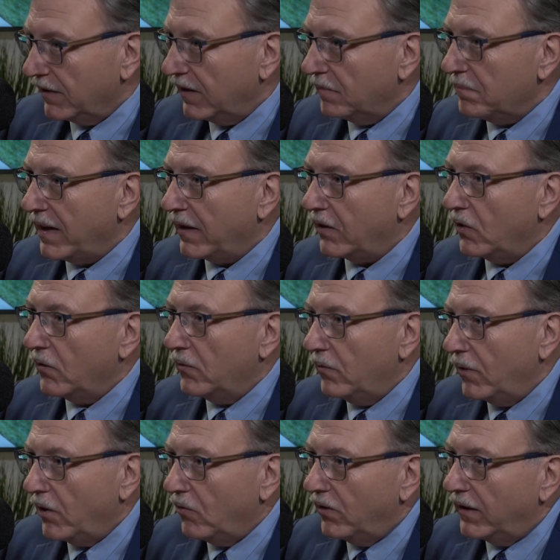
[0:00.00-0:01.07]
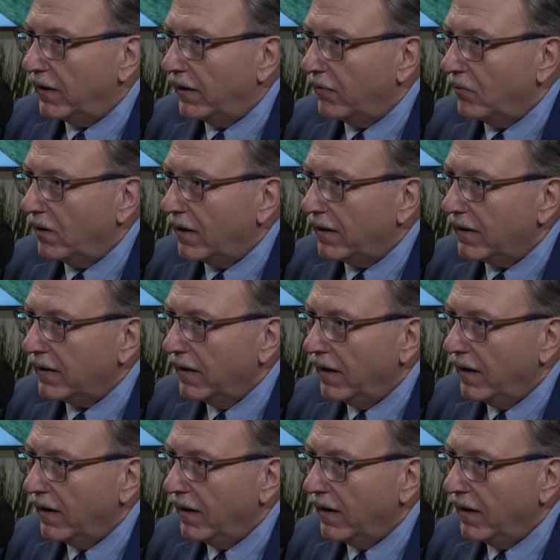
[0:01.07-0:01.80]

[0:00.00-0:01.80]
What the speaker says: get back on the road again, right?